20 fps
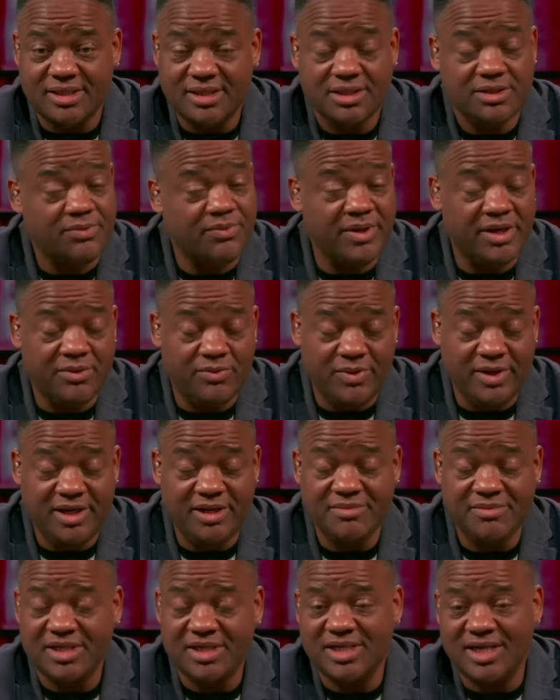Serena
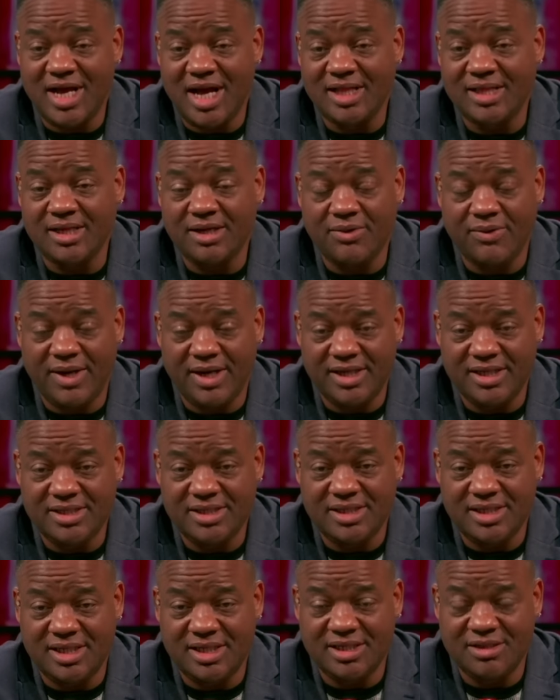Williams is not the
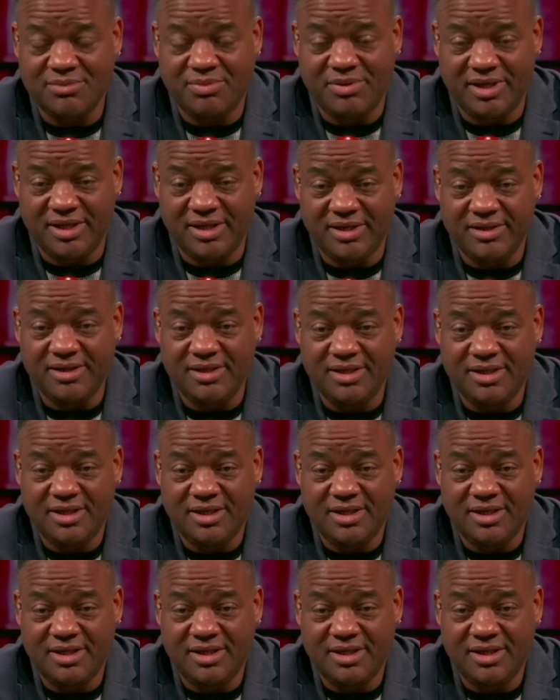greatest tennis player,